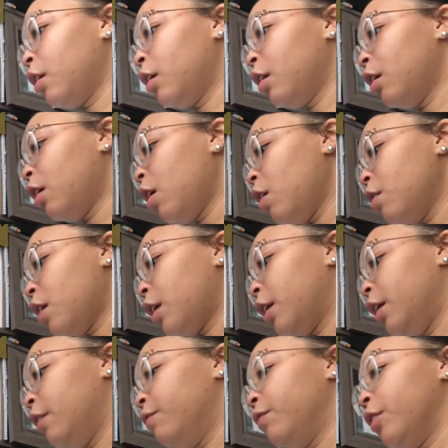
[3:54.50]
A whole lot of
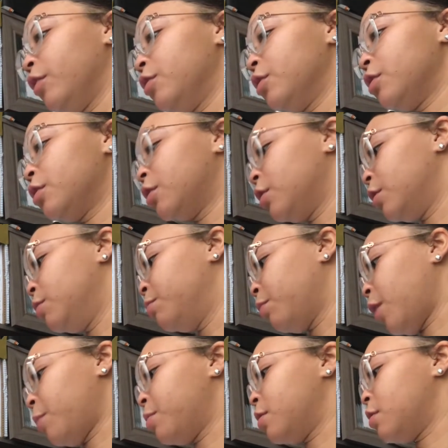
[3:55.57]
info, just good
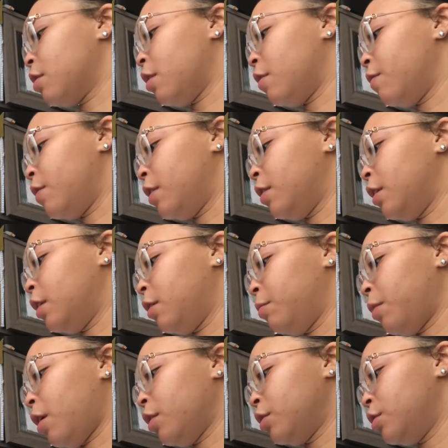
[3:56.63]
prep stuff. And then
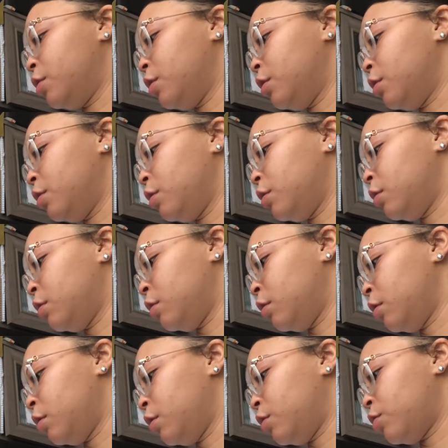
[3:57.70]
biology
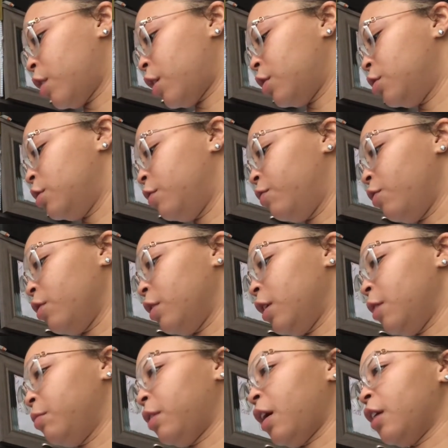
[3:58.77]
strategy for the
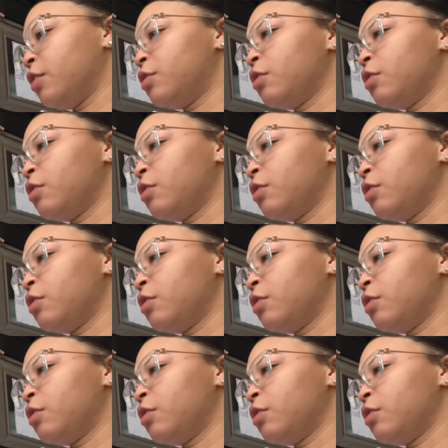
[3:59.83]
MCAT.